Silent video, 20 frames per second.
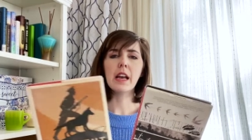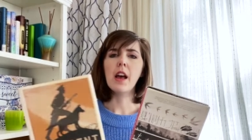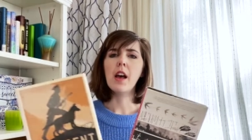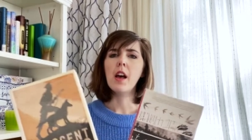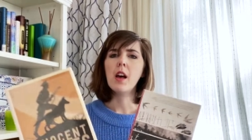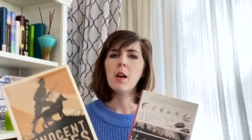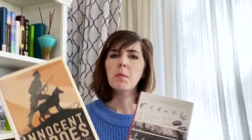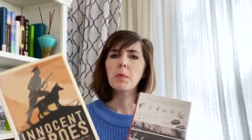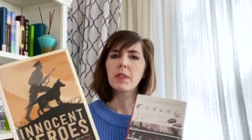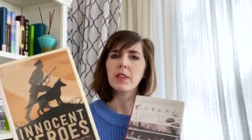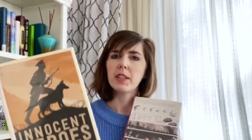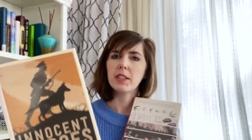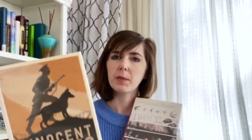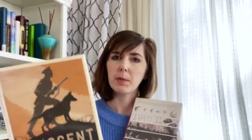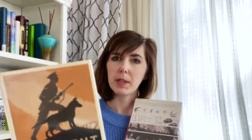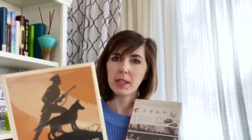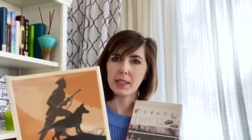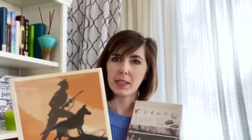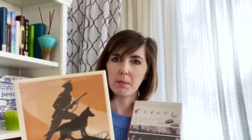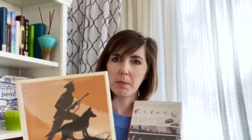but this
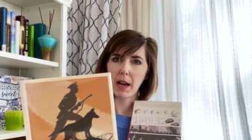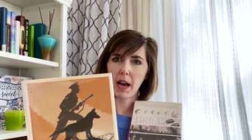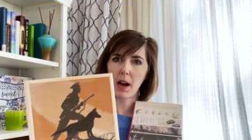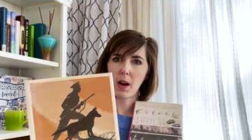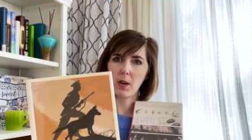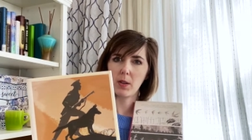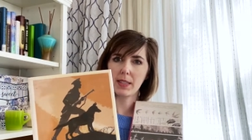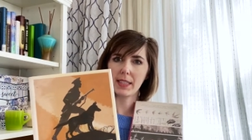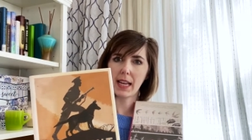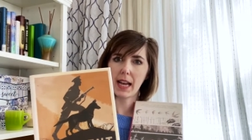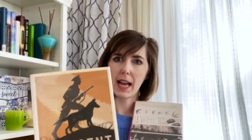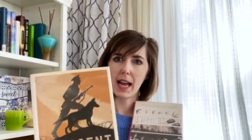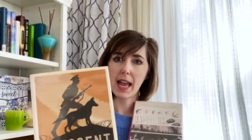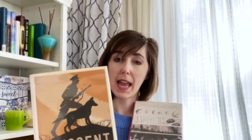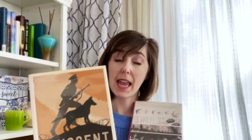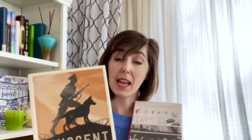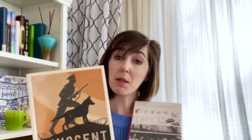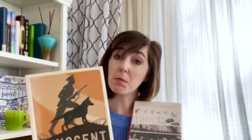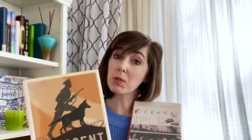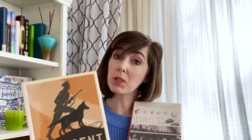one is about
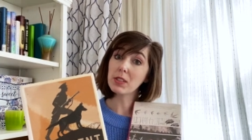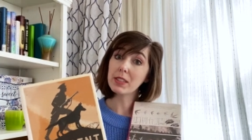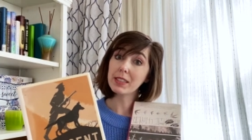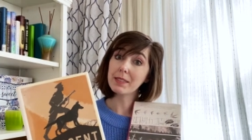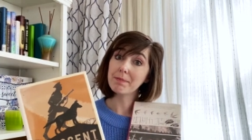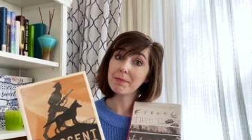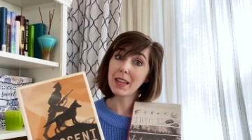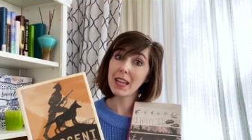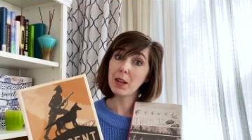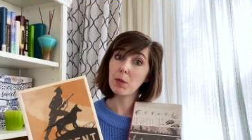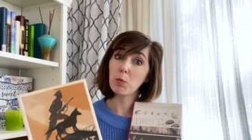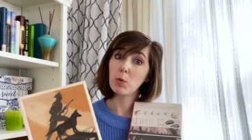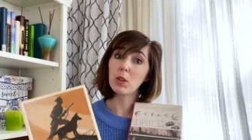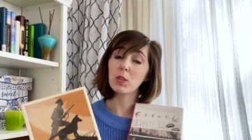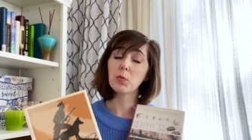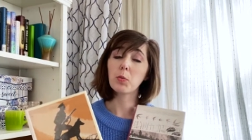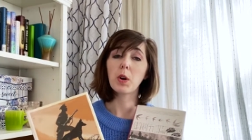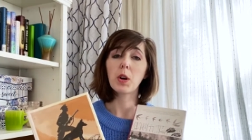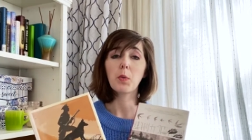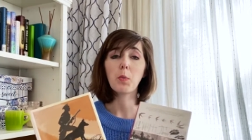animals in
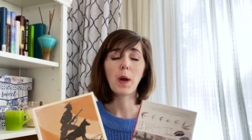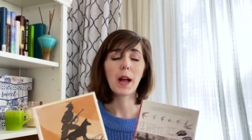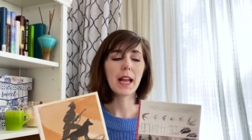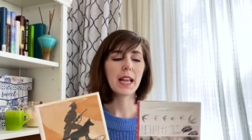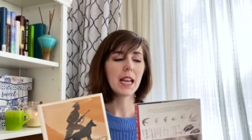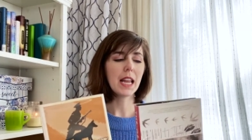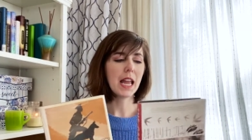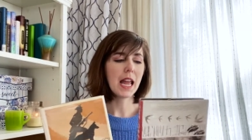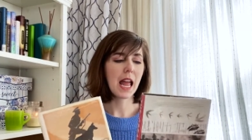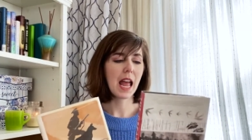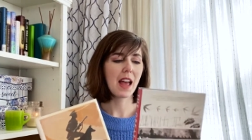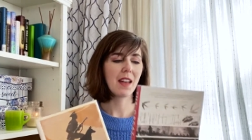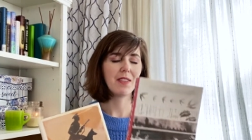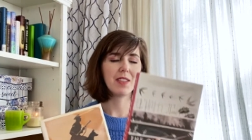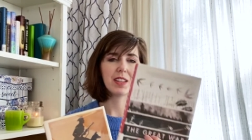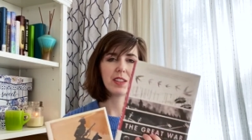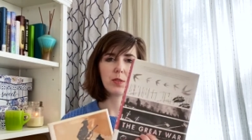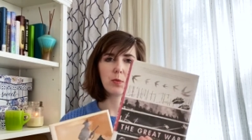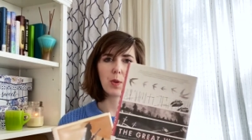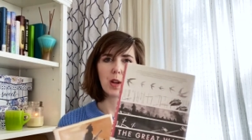World War I, and
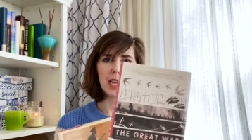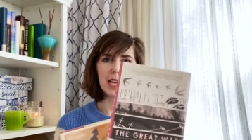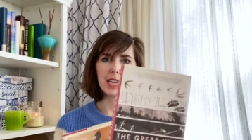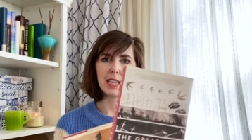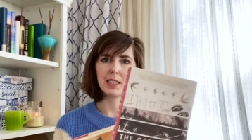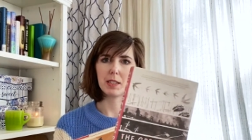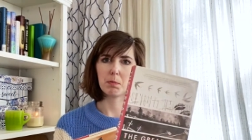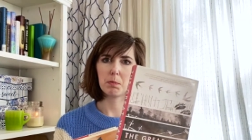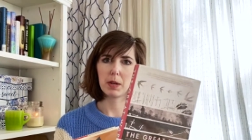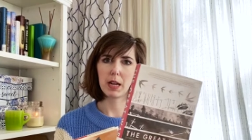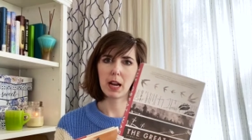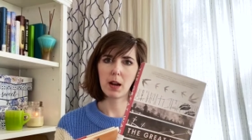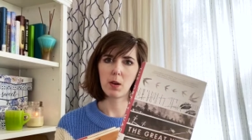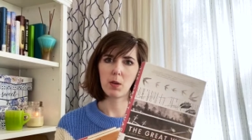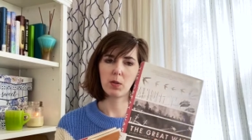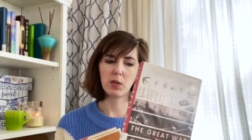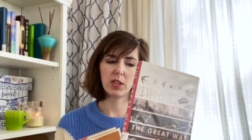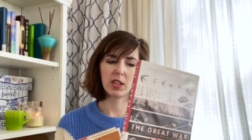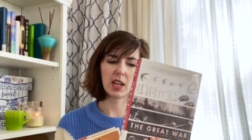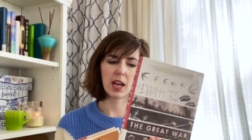this one is
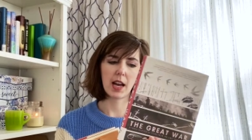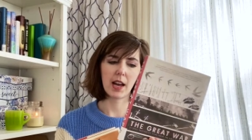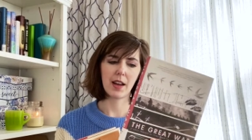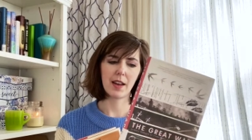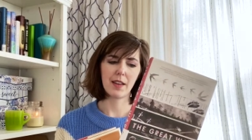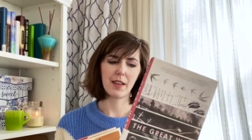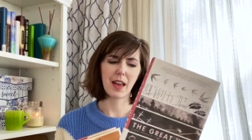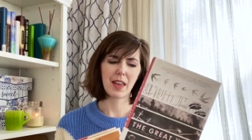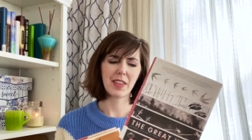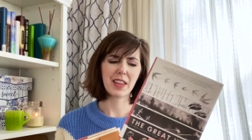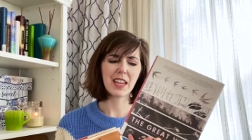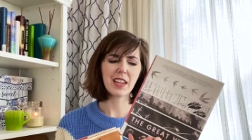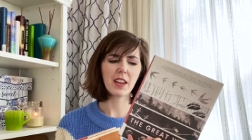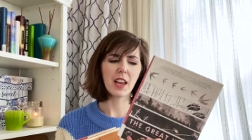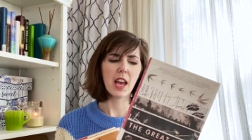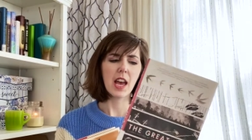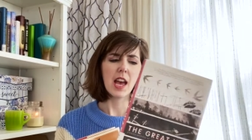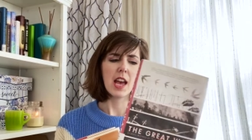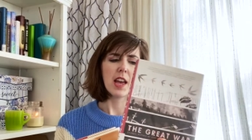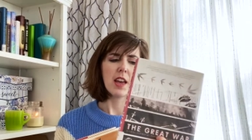about, I think
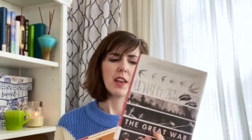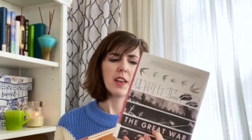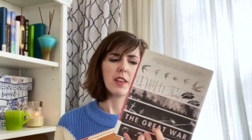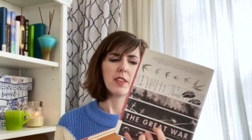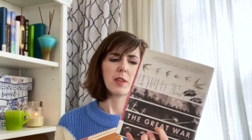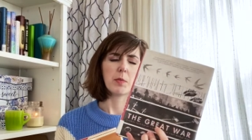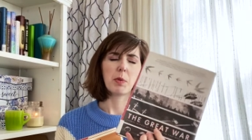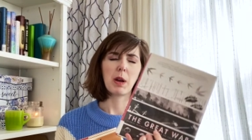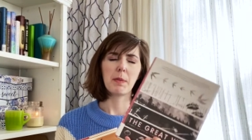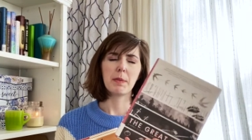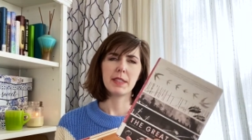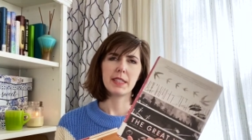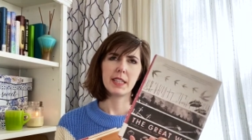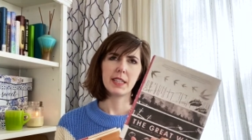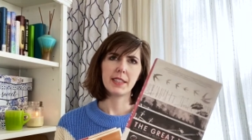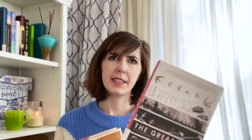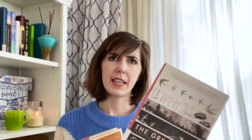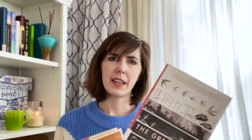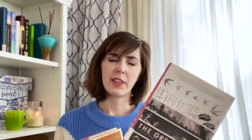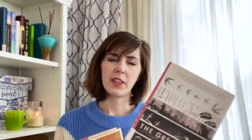the premise
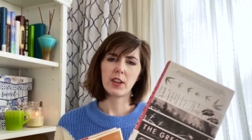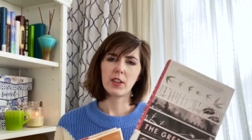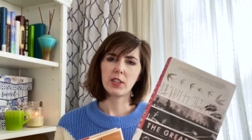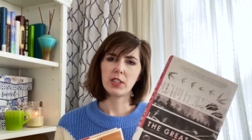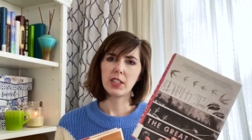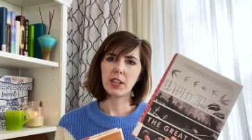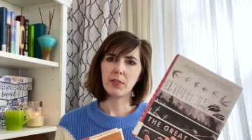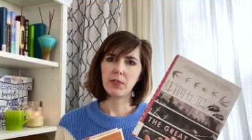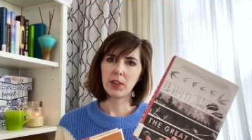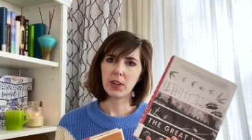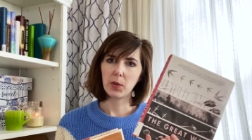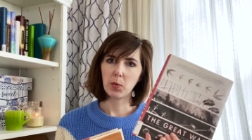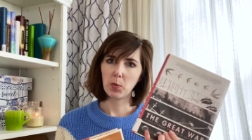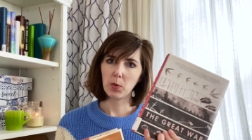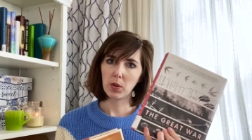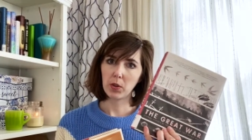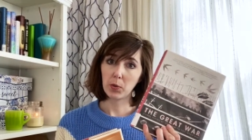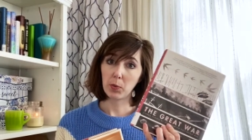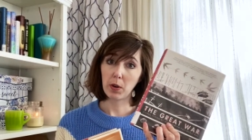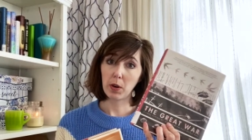is that there's different
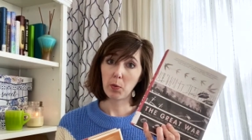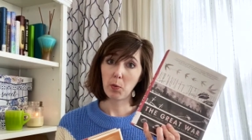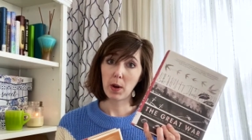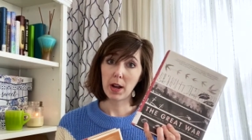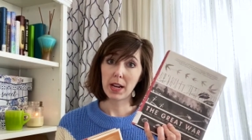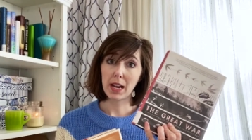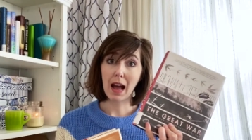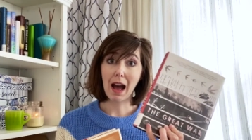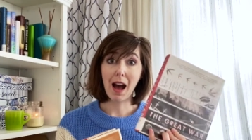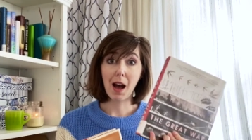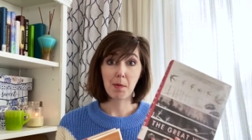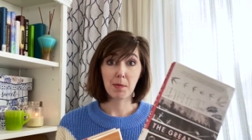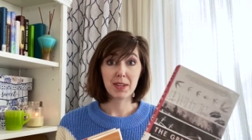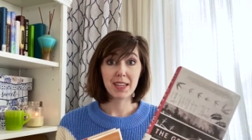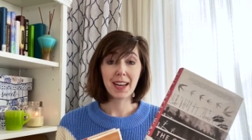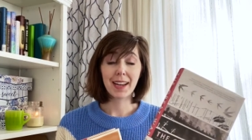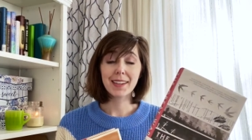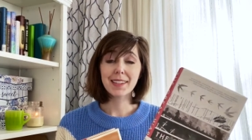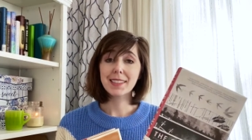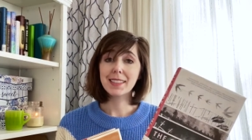World War I
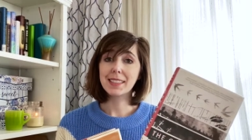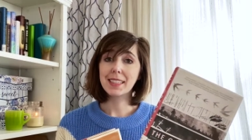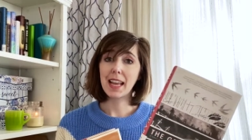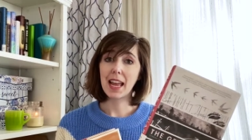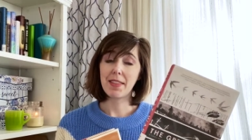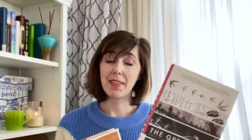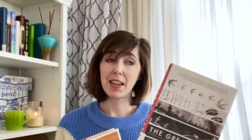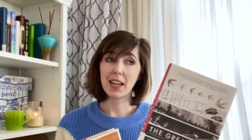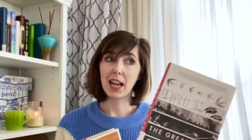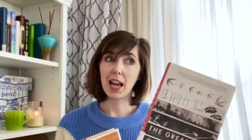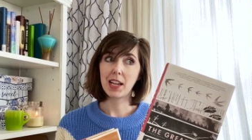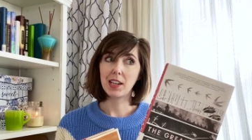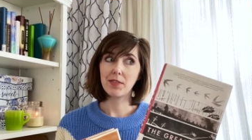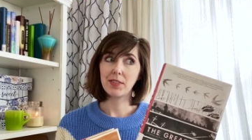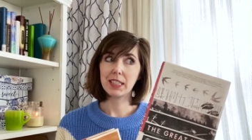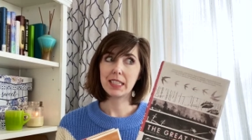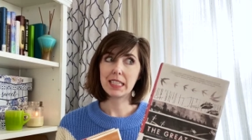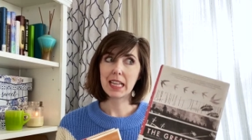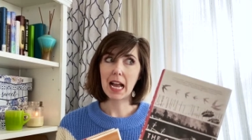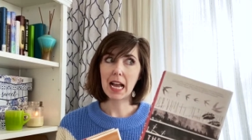objects, and they kind of
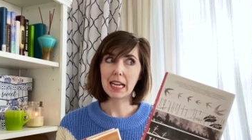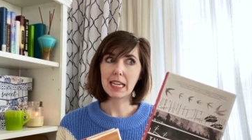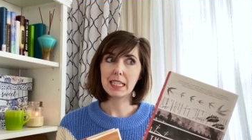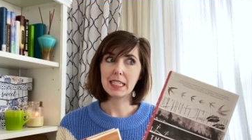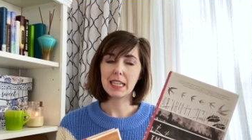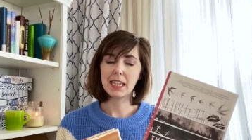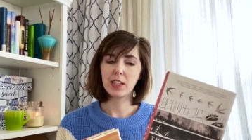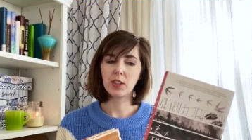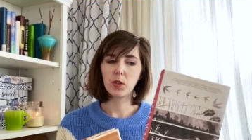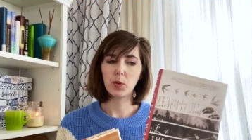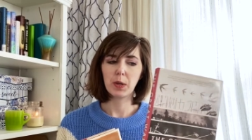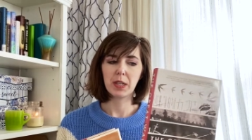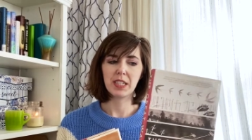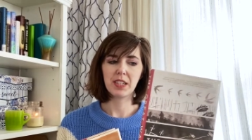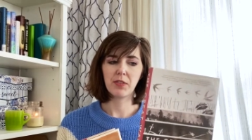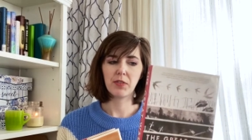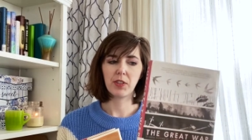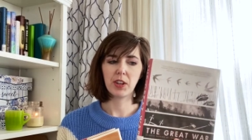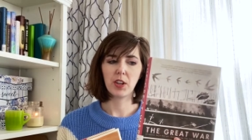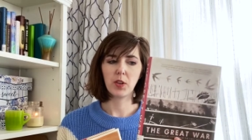assigned it to a
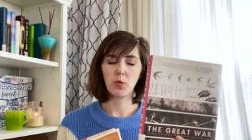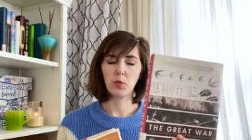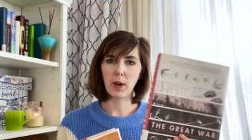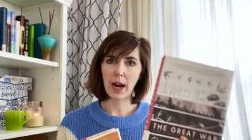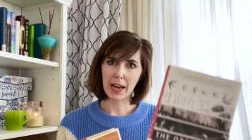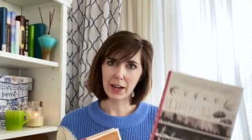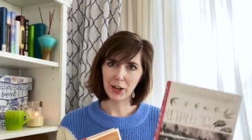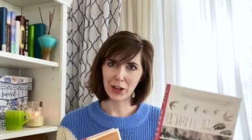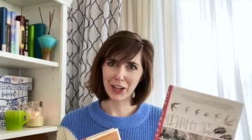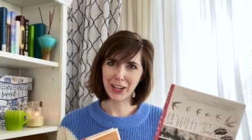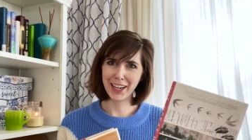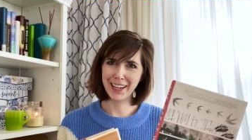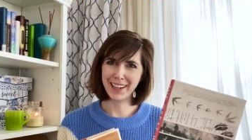different writer,